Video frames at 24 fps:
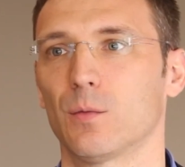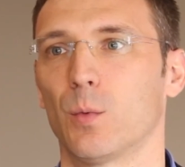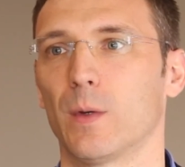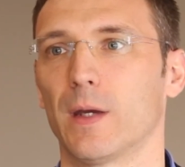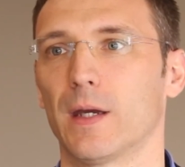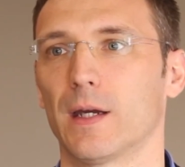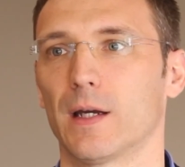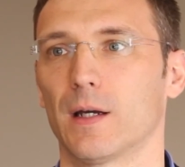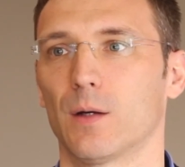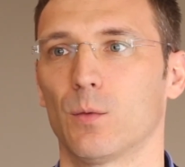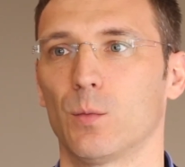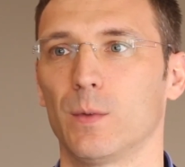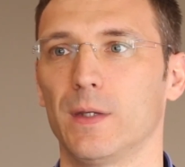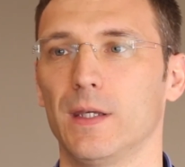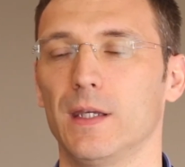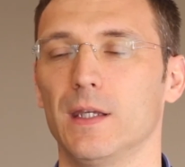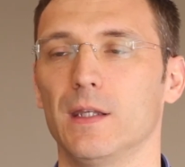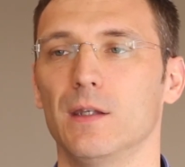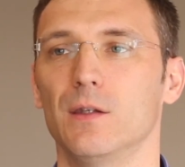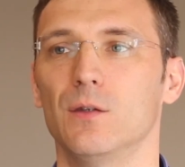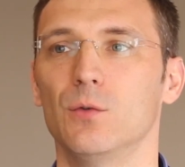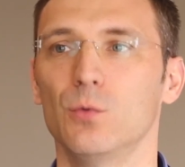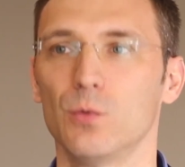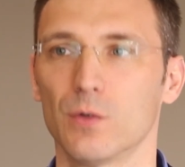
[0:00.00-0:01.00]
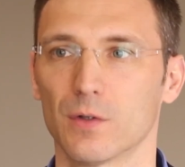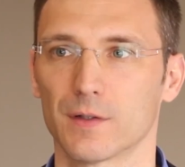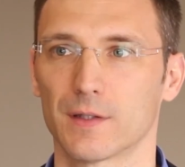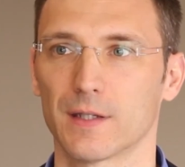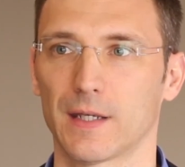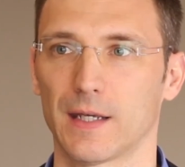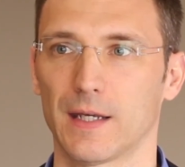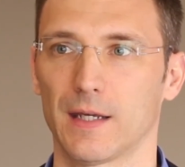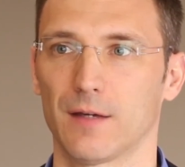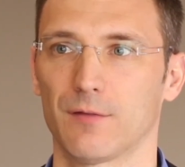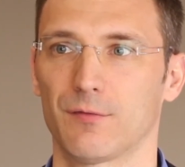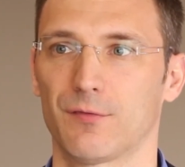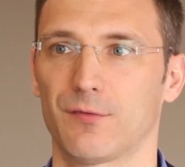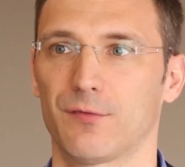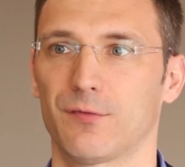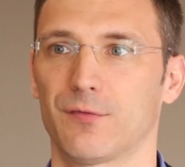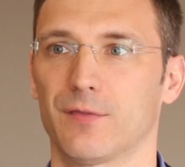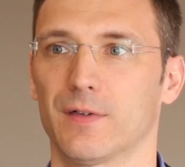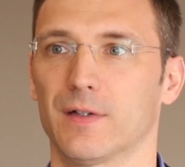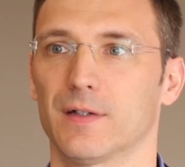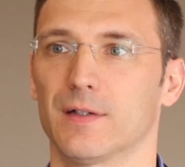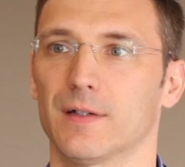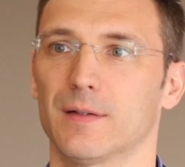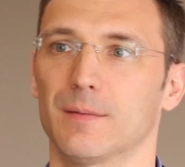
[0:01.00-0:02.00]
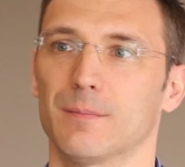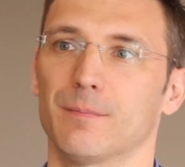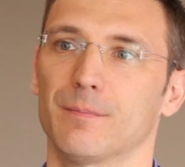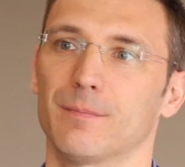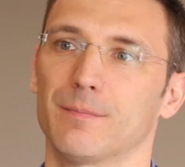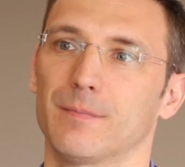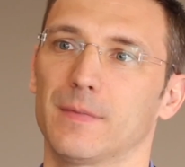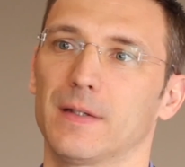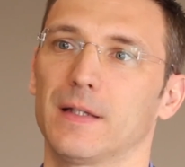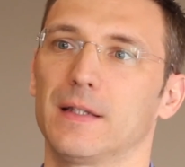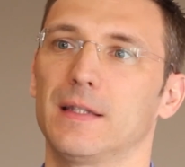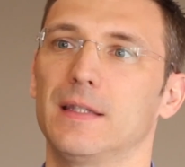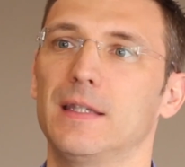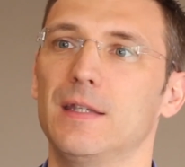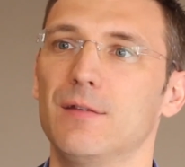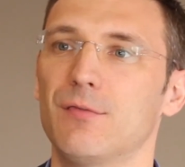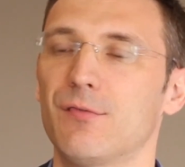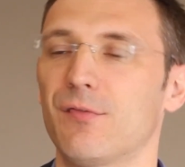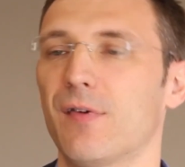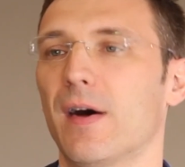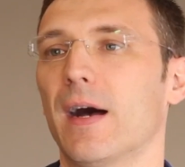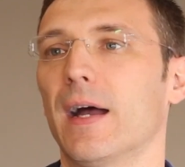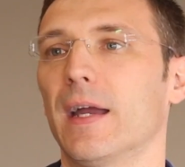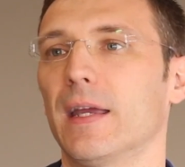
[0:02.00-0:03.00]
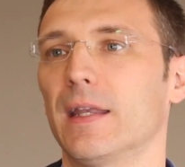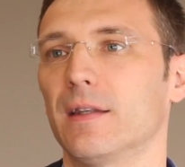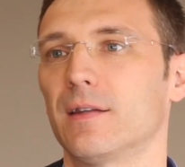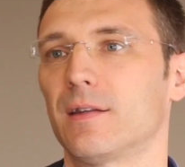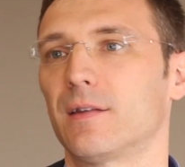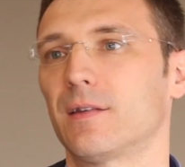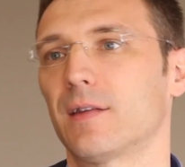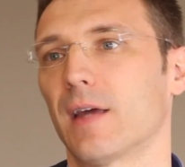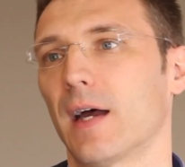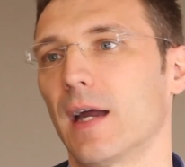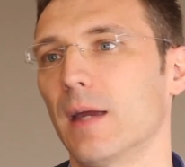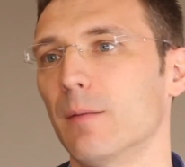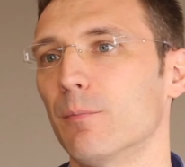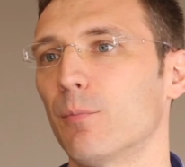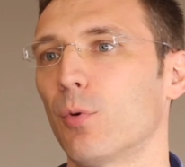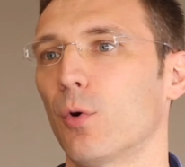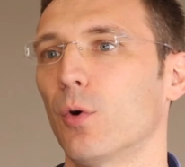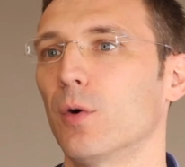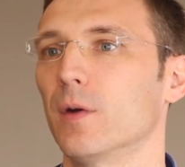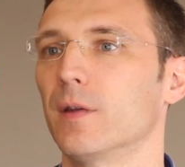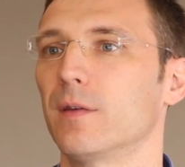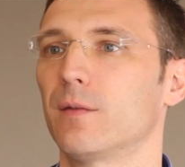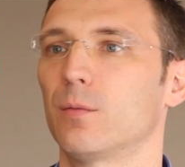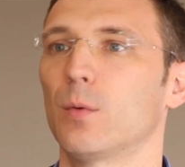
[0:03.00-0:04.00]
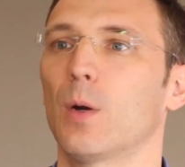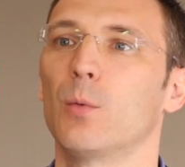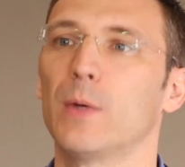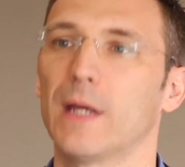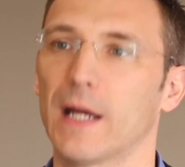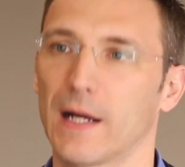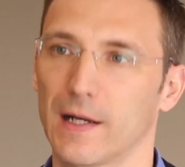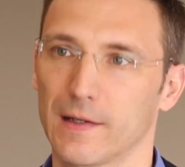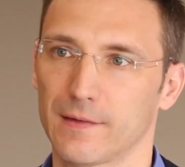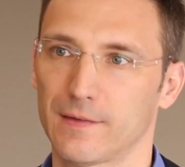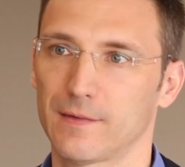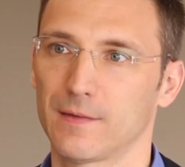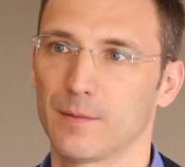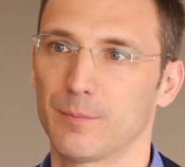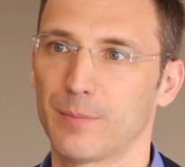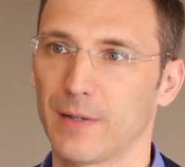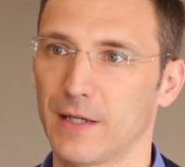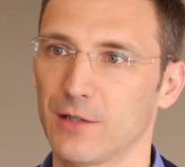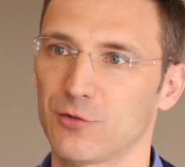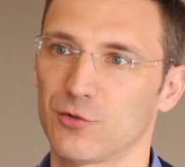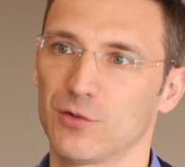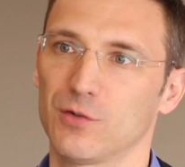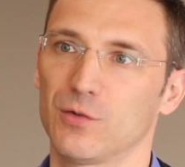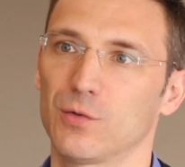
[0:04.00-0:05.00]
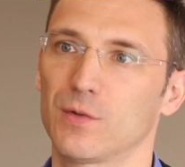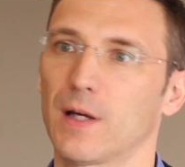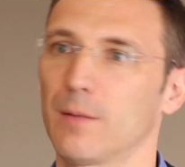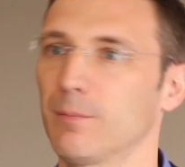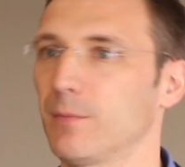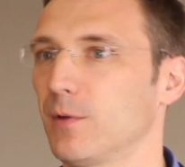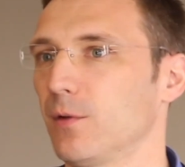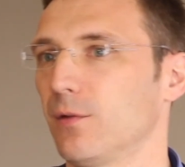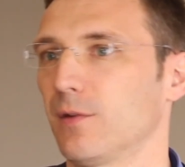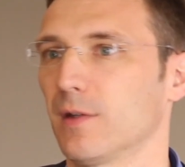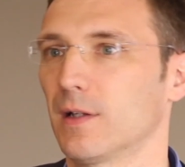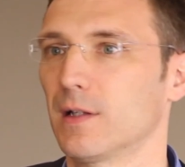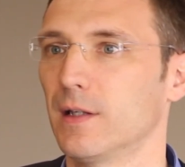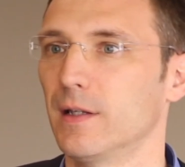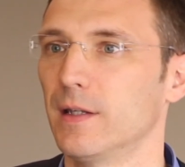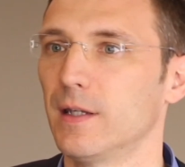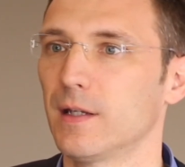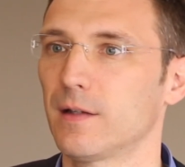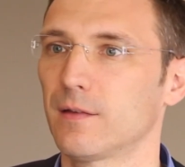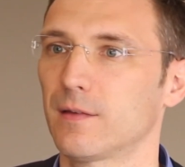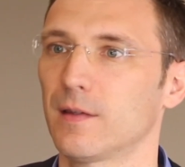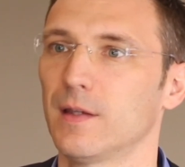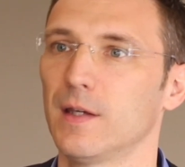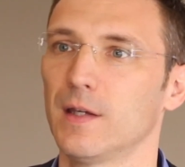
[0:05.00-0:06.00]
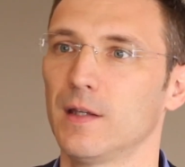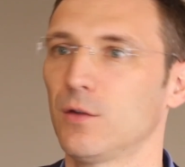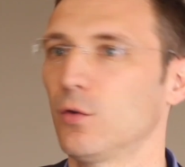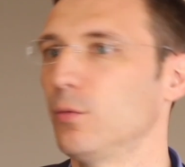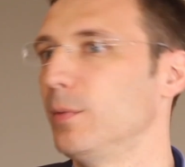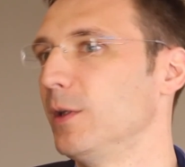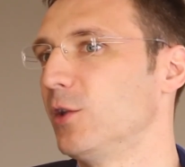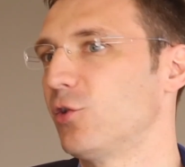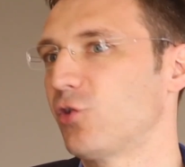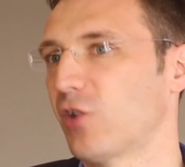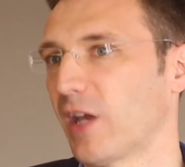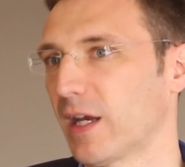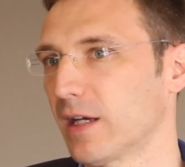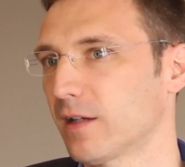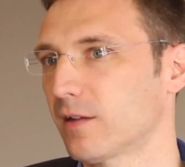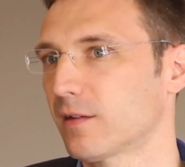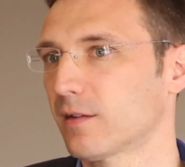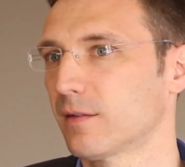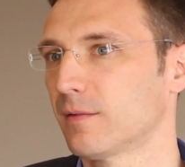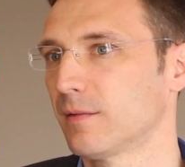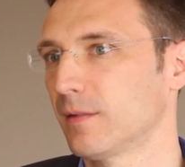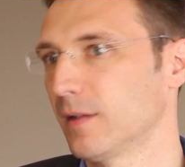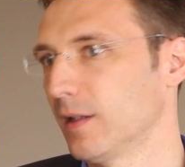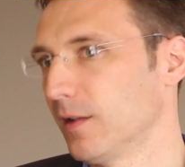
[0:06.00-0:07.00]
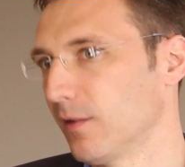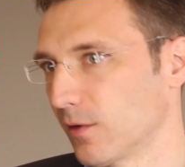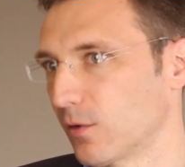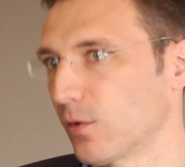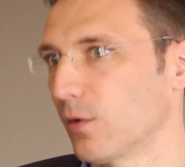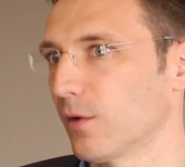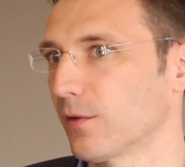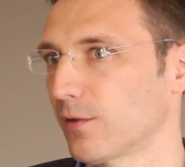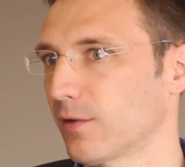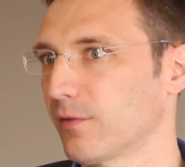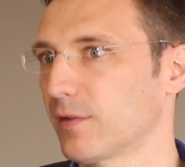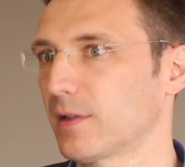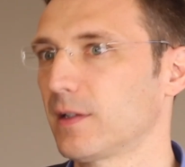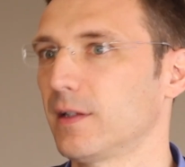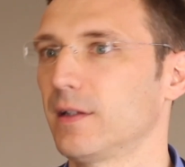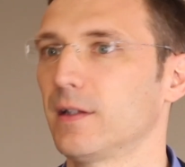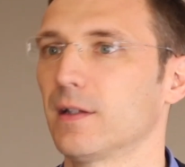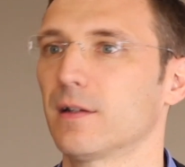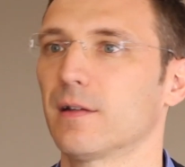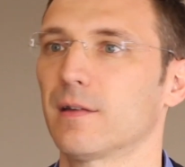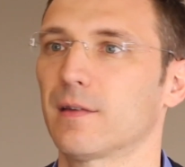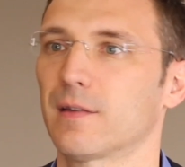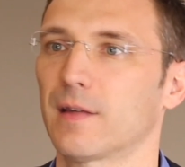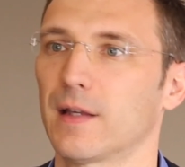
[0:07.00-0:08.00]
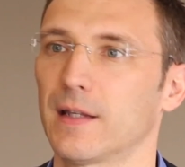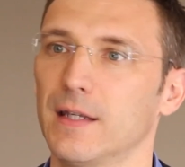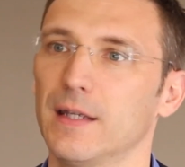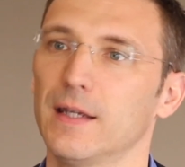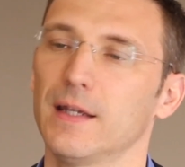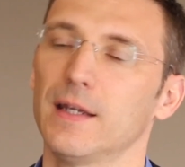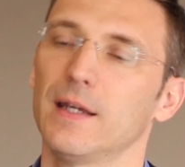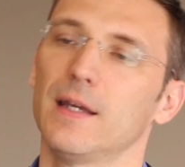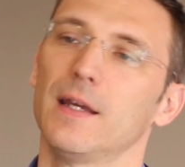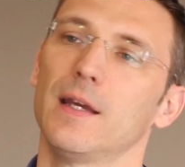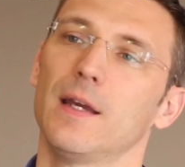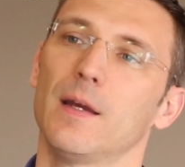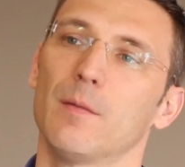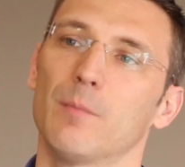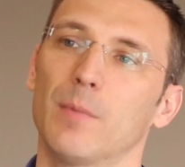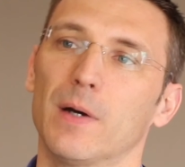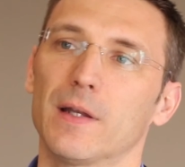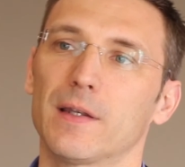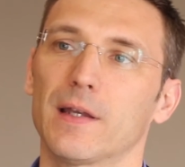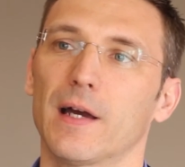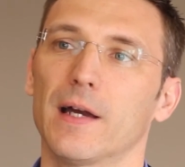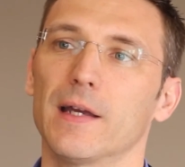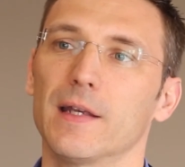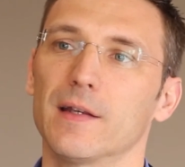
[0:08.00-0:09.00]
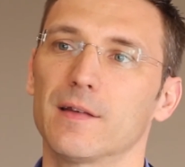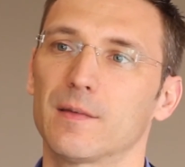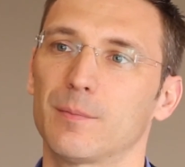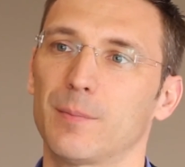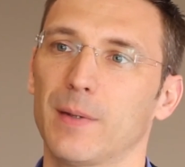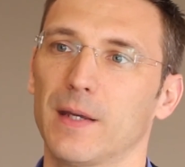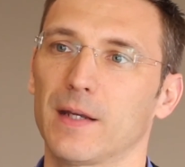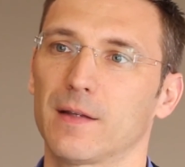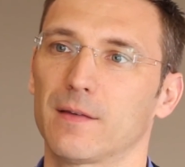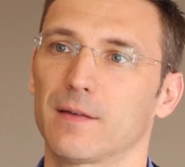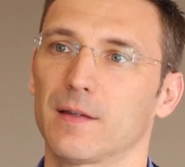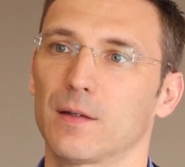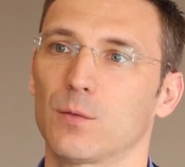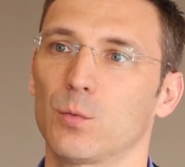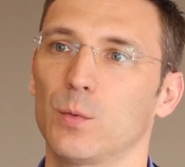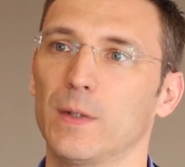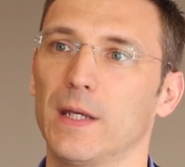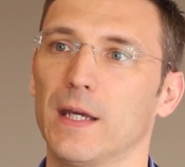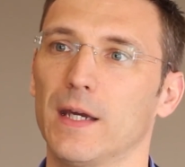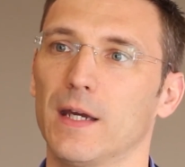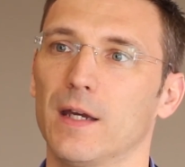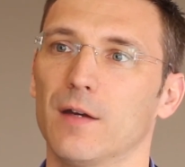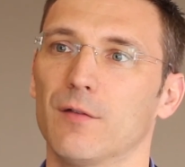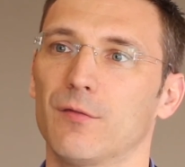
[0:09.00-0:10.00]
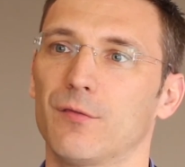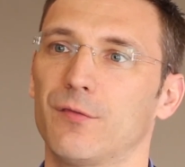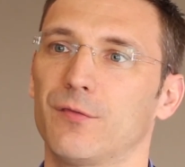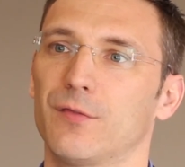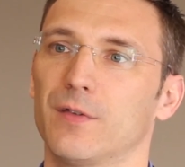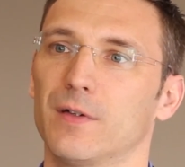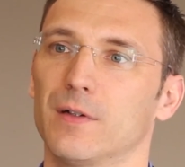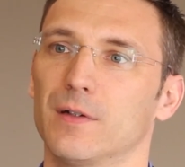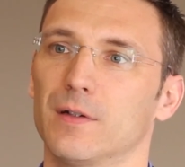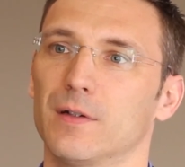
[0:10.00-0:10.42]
where we do not have defined time points where we ask the patient to come to the clinics to be checked in the course of a clinical study, but I expect that we have